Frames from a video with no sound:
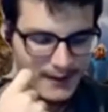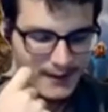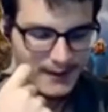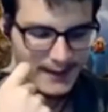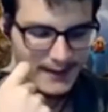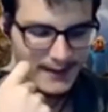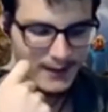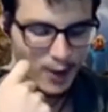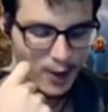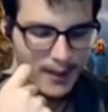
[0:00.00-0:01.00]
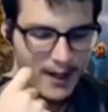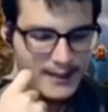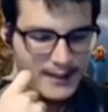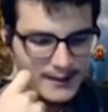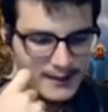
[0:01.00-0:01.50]
and that our
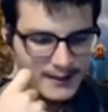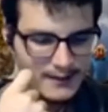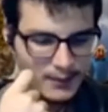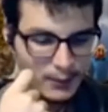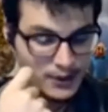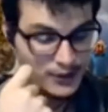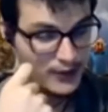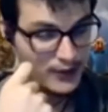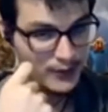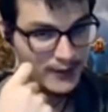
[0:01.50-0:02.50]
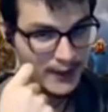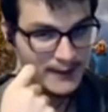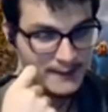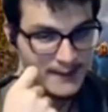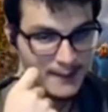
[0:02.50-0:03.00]
body, which is also directly
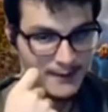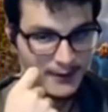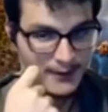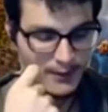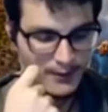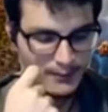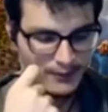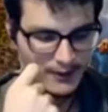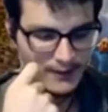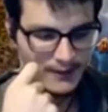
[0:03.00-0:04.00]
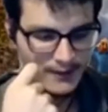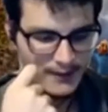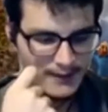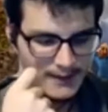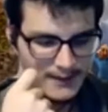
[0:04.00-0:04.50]
tapped into the quantum field,
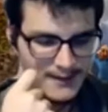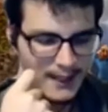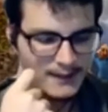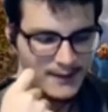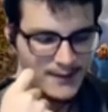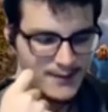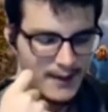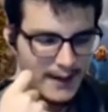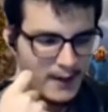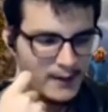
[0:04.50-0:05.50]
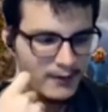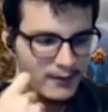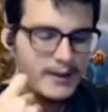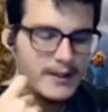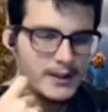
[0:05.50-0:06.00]
can tell us, out of all
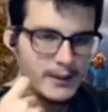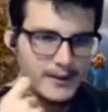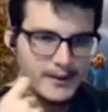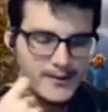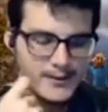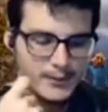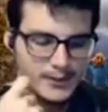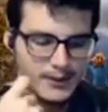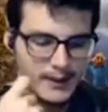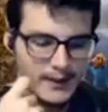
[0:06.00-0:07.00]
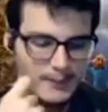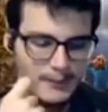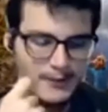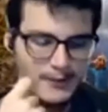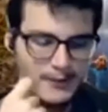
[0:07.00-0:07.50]
the ingredients, which at the
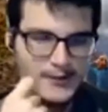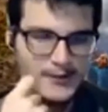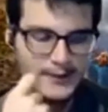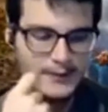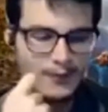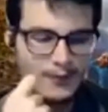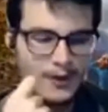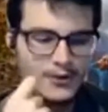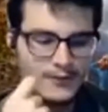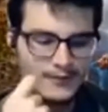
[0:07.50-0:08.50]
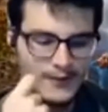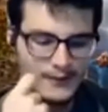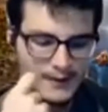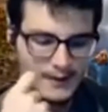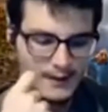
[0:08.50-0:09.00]
moment there was like 450,